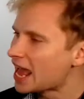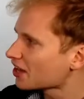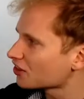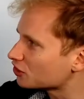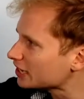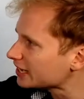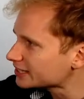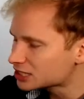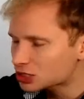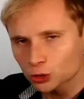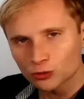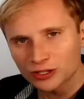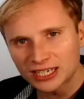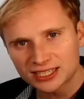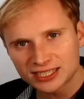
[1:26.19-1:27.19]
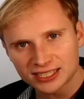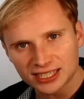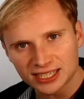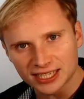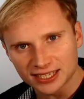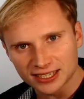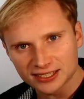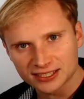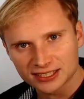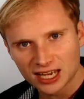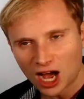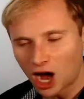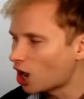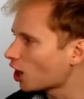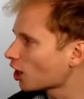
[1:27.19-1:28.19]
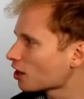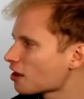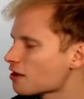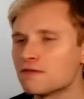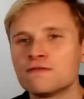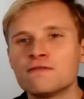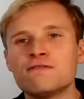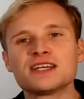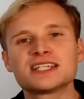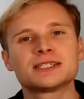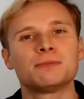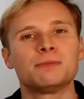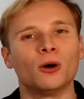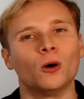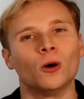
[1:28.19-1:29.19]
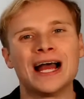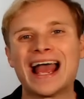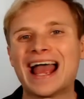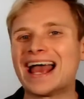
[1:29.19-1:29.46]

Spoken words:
These 3 C's are visible